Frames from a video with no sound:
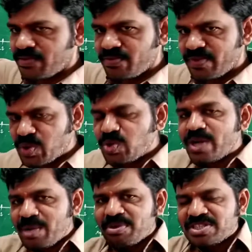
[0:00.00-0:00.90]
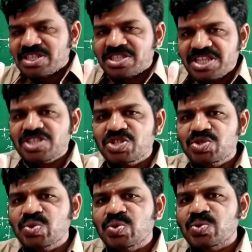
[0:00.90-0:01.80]
We are going to represent these
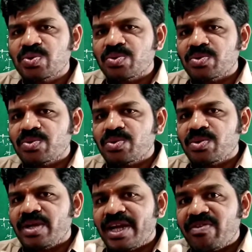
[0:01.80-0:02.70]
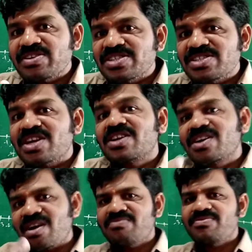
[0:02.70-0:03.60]
two equations on
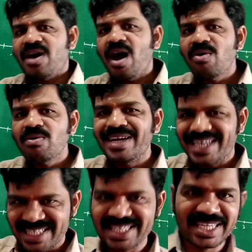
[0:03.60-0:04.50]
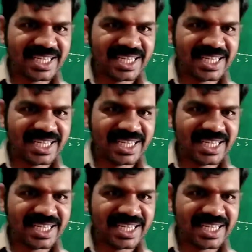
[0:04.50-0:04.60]
graph. How? Let us see.